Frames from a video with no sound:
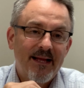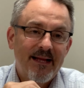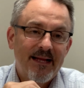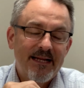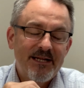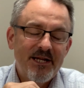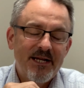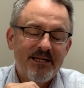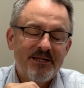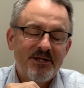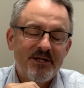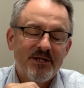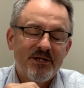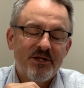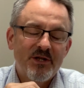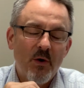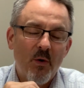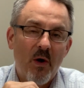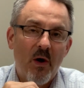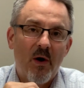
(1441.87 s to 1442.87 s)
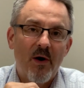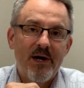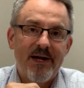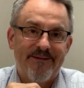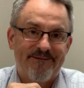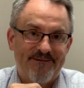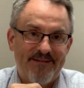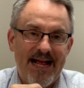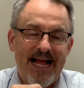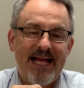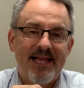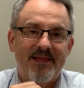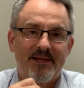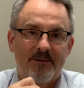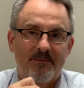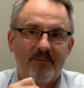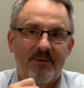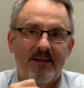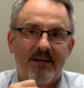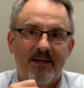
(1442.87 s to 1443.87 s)
It's just so hard to
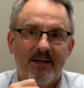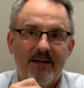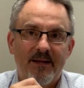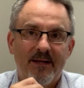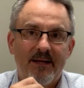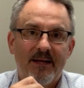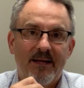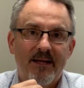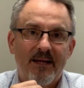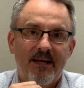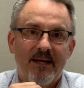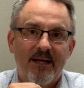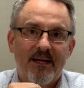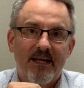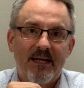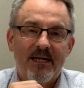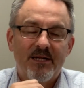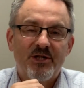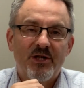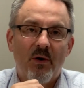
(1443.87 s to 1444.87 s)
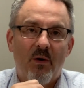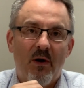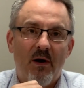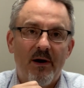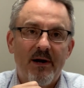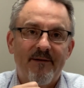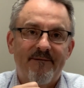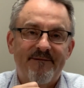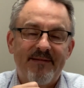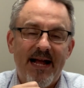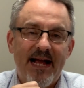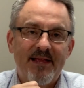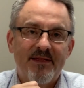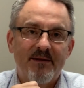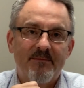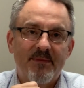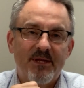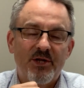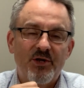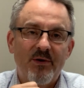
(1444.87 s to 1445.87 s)
fathom. It's so hard to
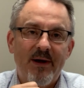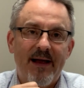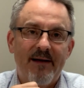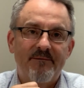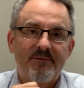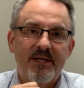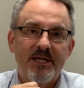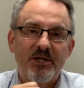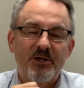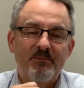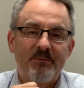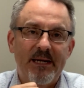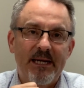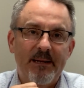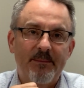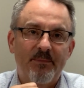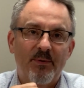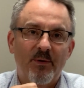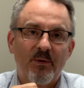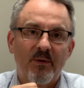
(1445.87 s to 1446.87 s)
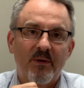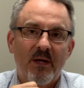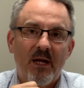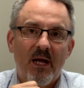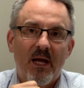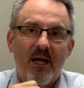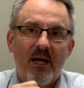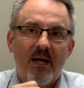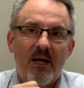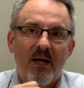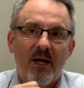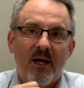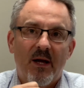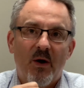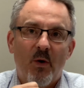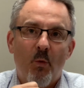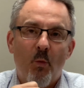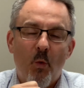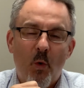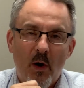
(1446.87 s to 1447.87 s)
fathom that you have these people
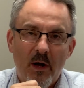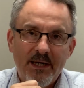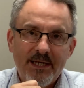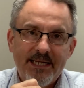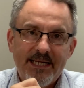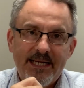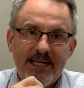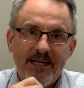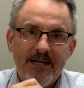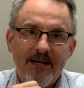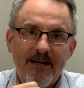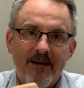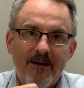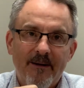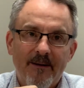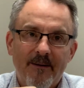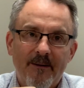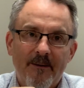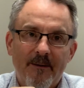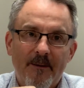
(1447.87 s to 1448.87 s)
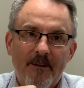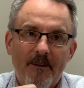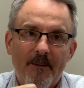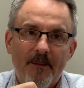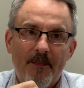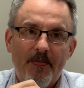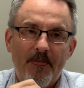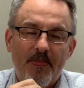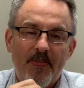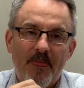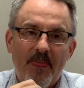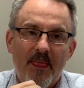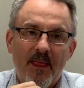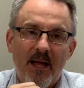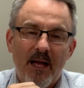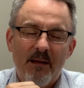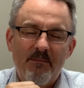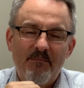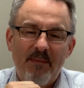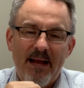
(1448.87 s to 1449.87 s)
wanting
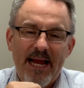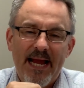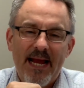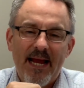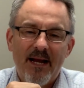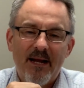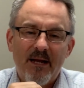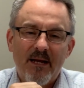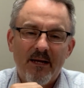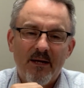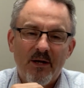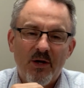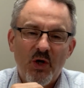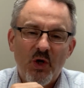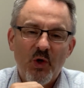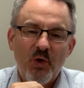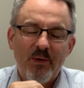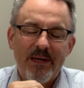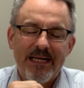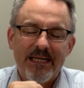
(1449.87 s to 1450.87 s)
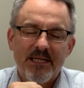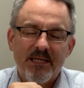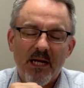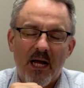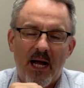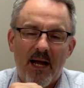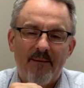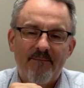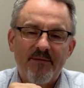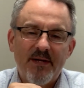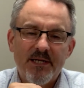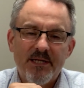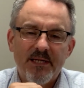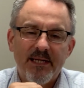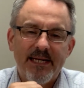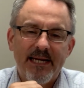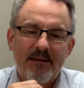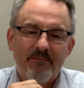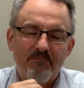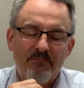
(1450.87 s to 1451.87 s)
a man who is
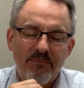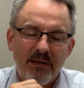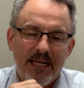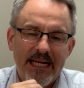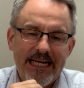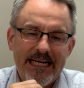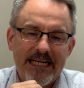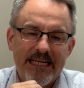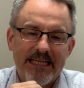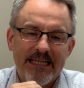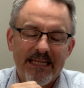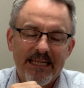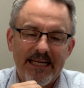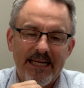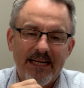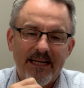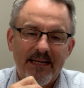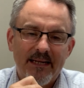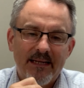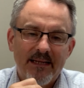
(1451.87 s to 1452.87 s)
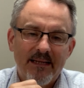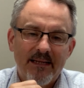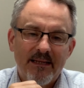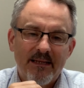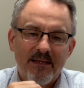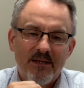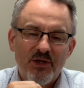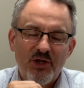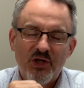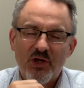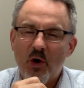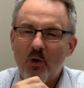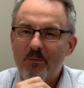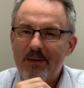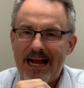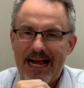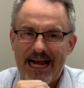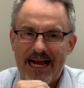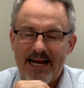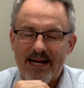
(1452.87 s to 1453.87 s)
obviously and blatantly so
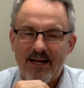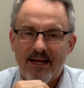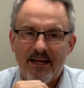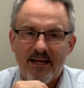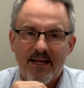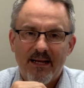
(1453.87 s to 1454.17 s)
bad,